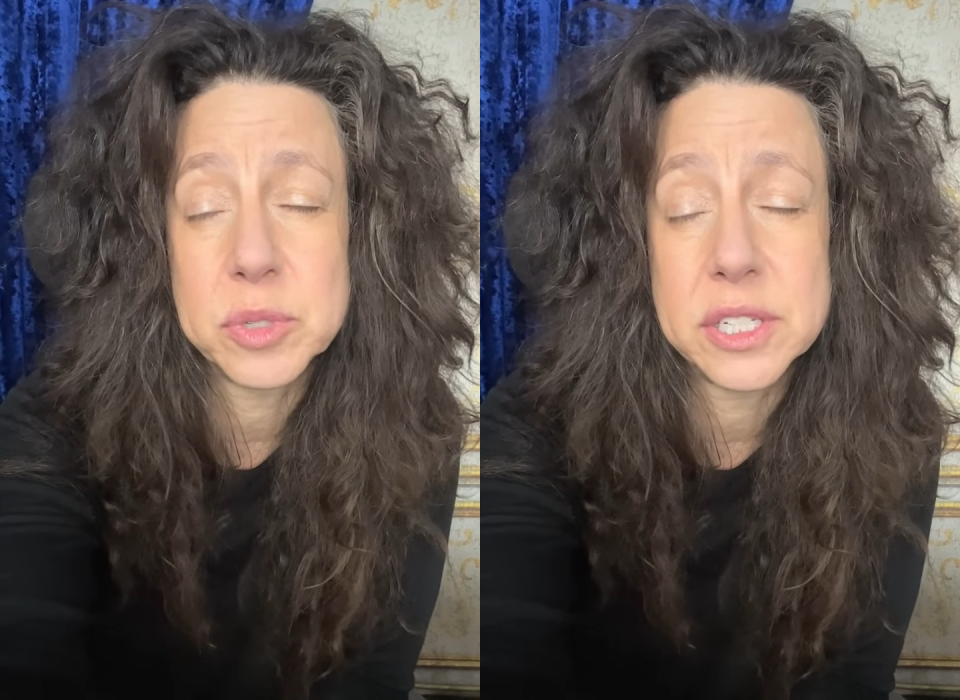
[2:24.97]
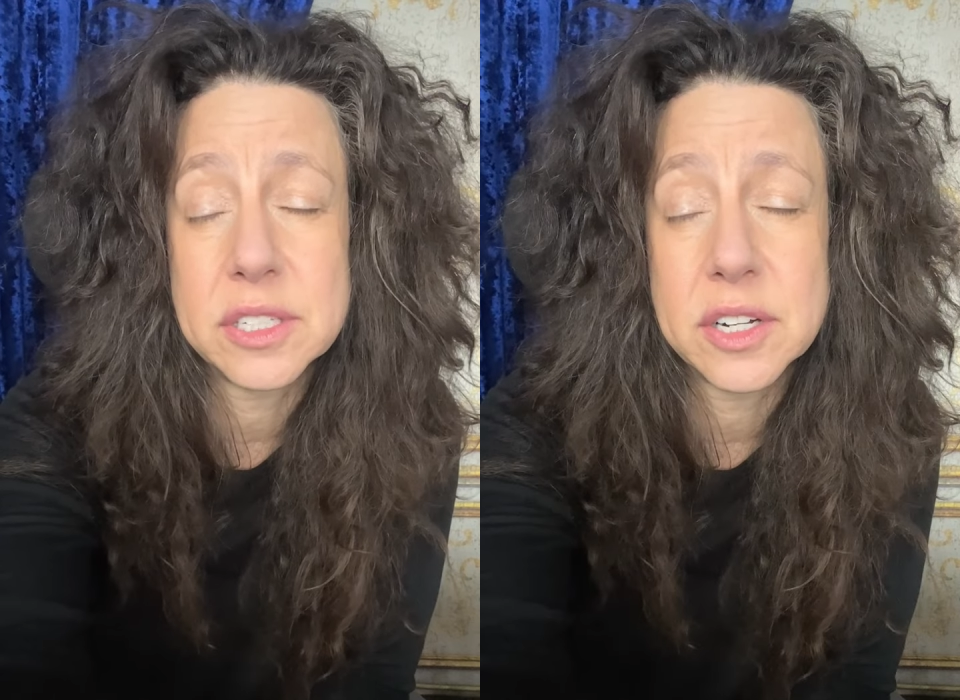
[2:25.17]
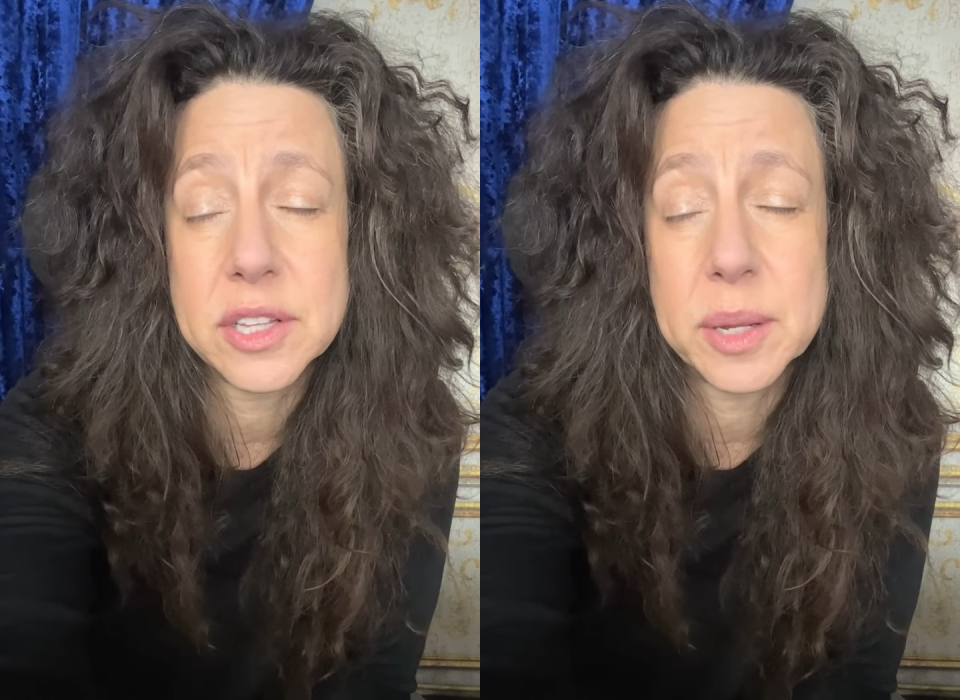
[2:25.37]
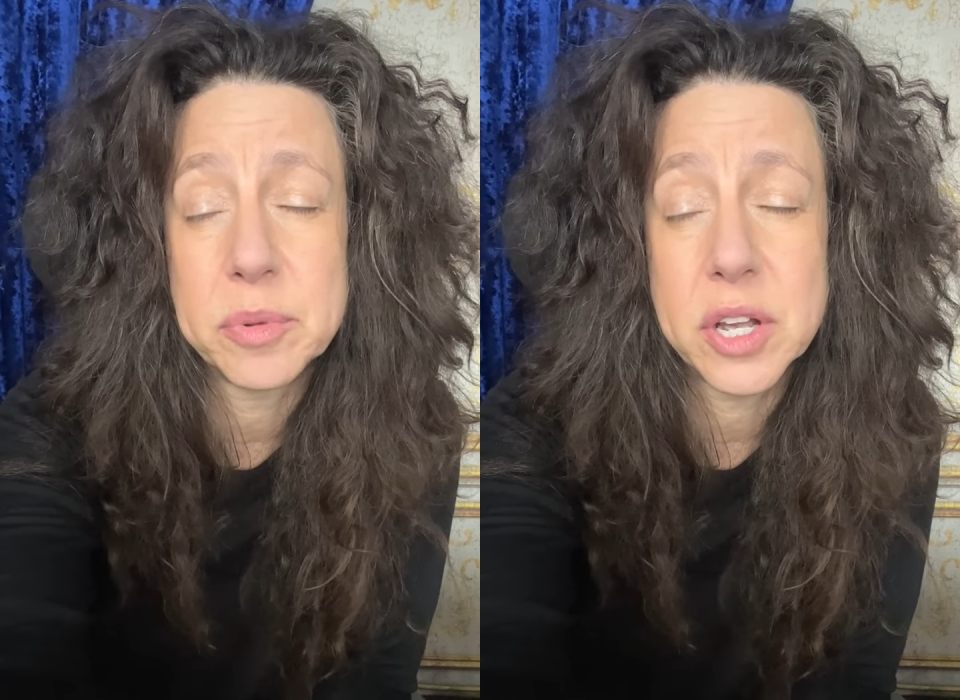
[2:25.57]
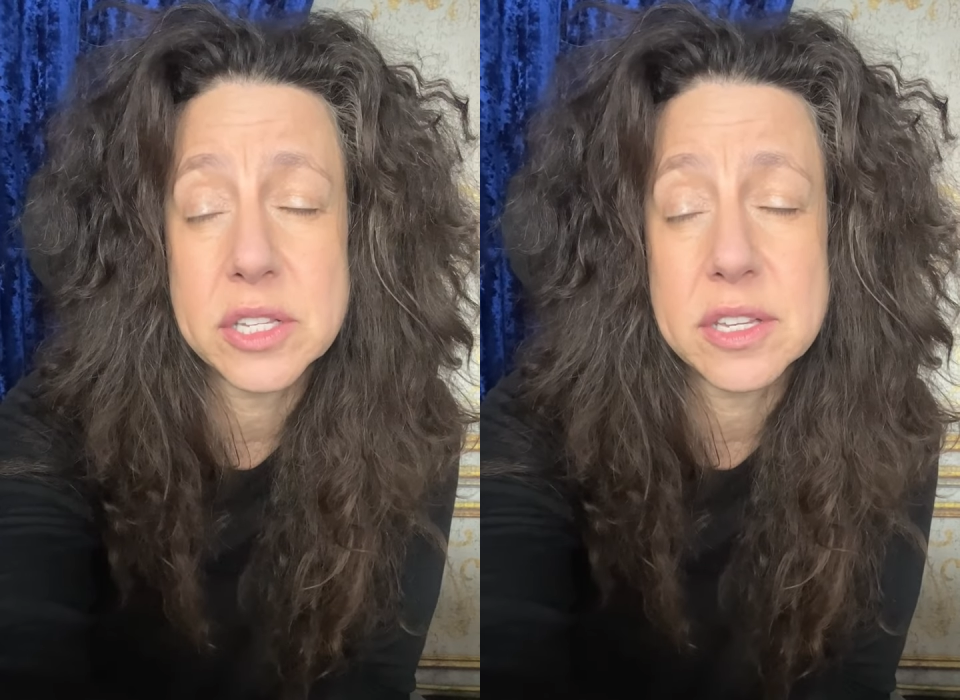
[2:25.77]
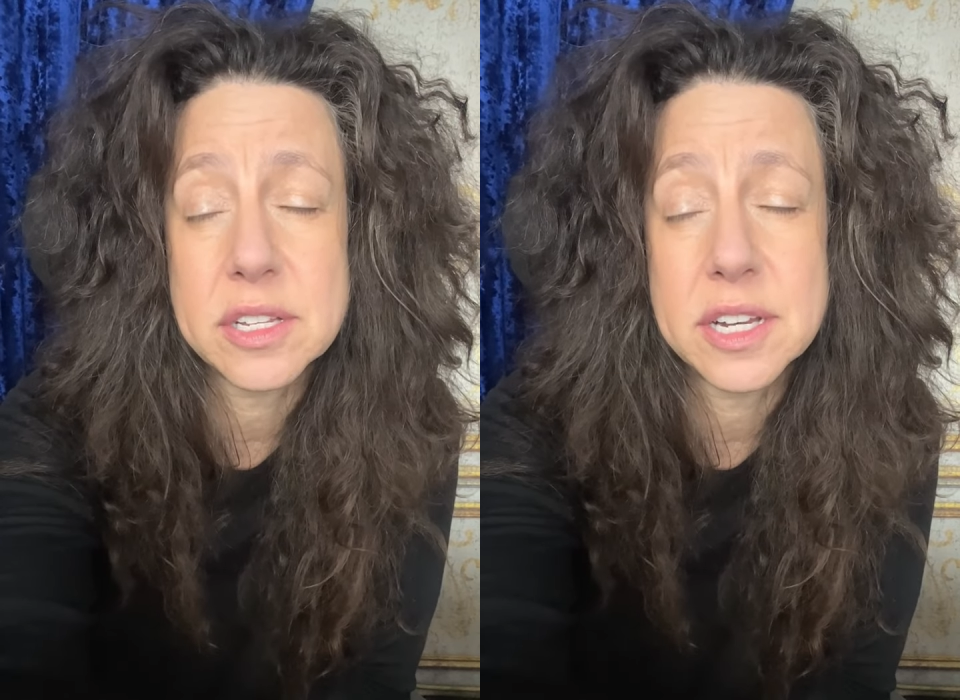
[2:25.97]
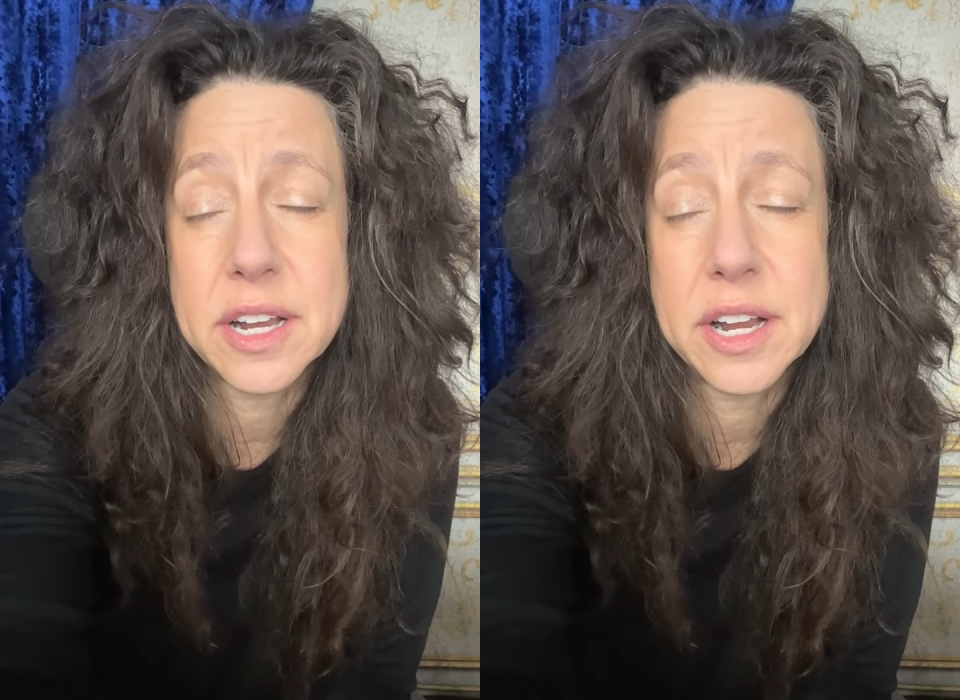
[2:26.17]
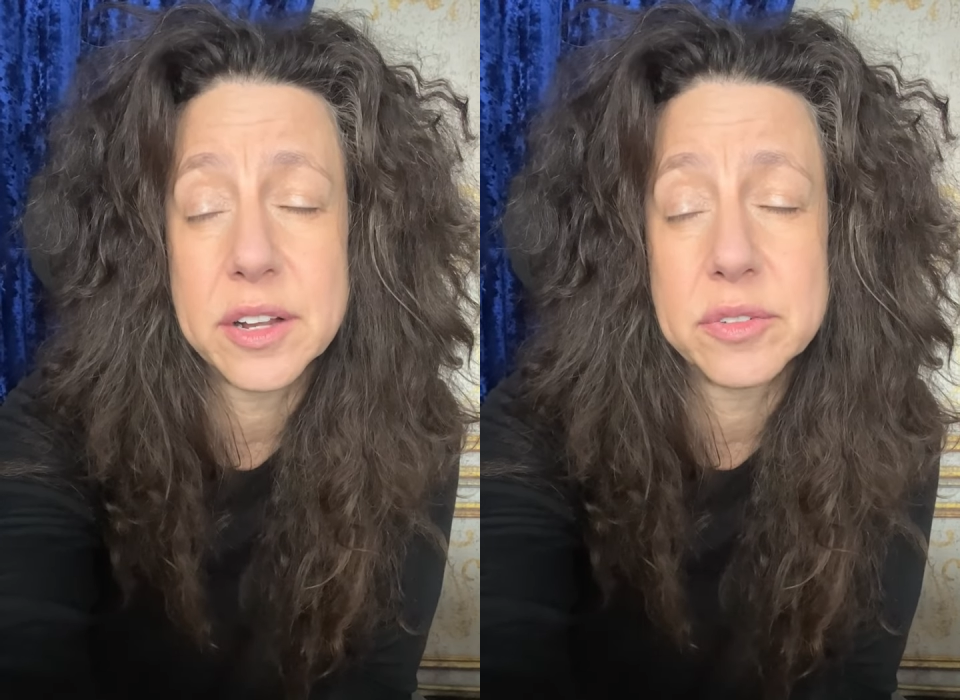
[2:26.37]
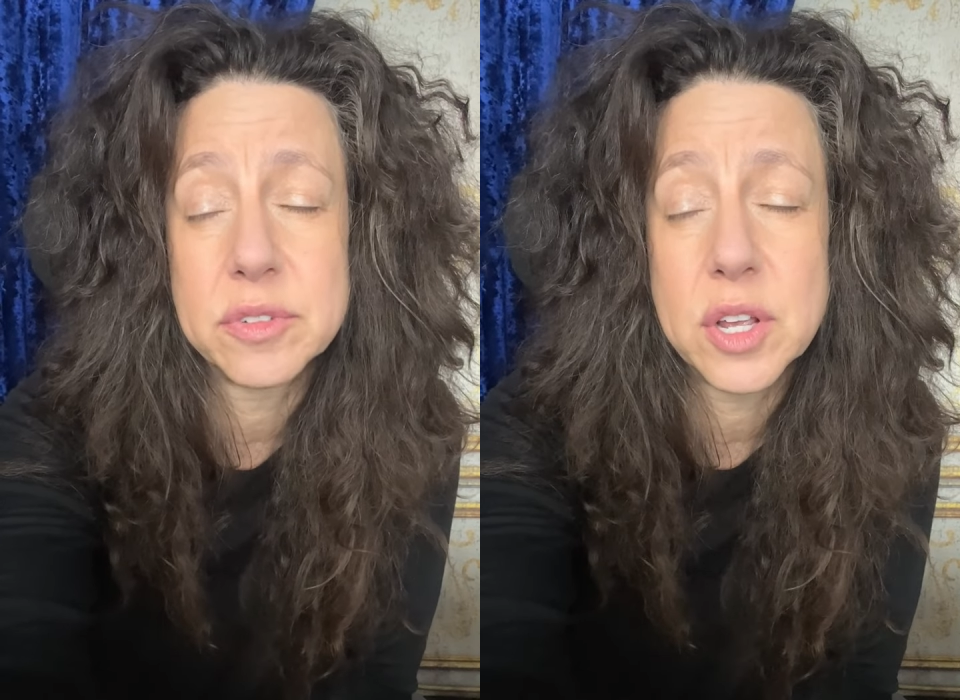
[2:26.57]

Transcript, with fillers: where you start that process tonight of,